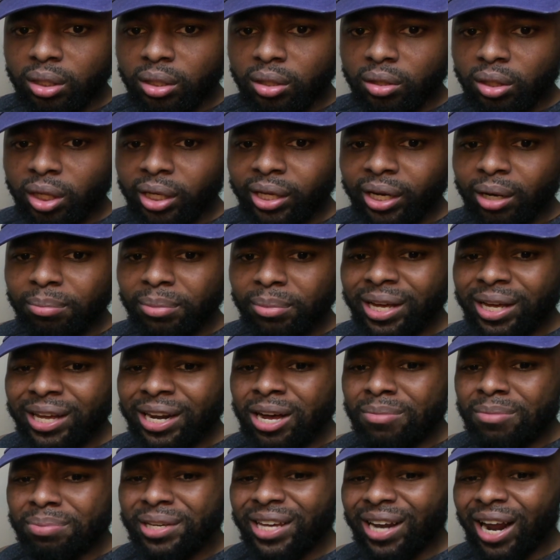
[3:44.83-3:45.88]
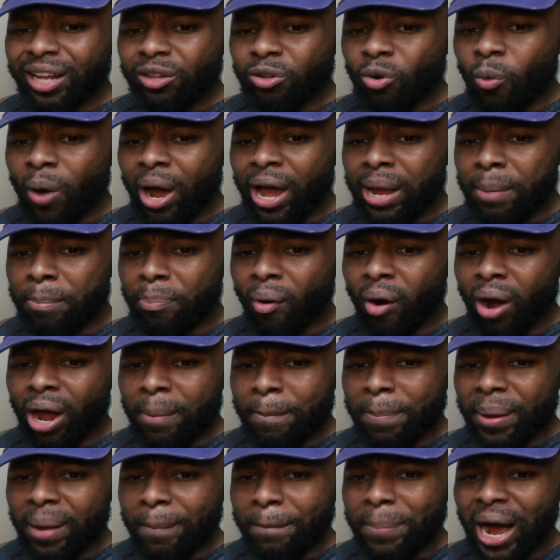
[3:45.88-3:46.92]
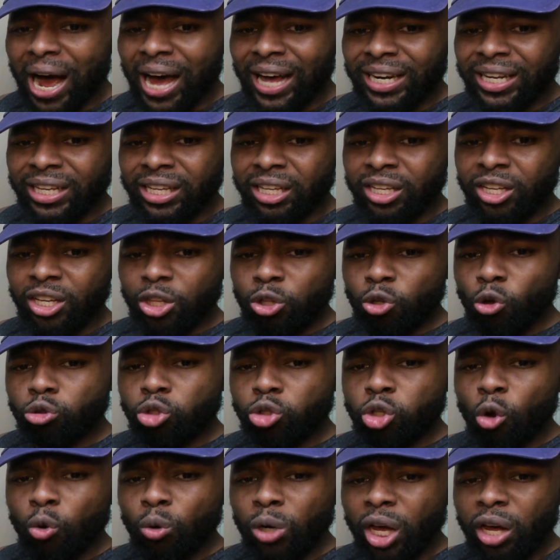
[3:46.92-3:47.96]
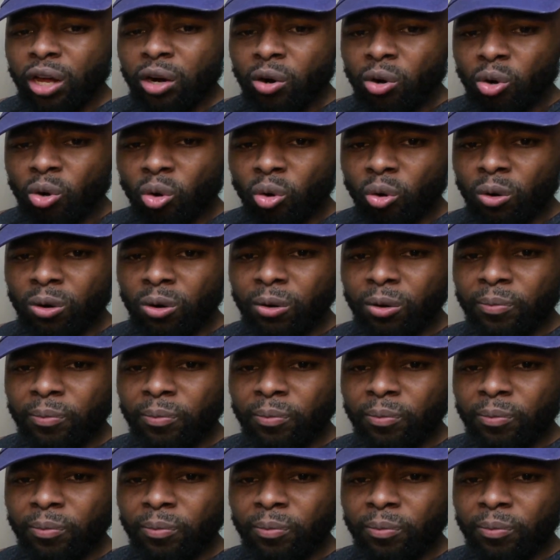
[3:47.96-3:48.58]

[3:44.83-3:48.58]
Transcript: Look at him. Look at him. Get out the way, boy. Big body. You too little.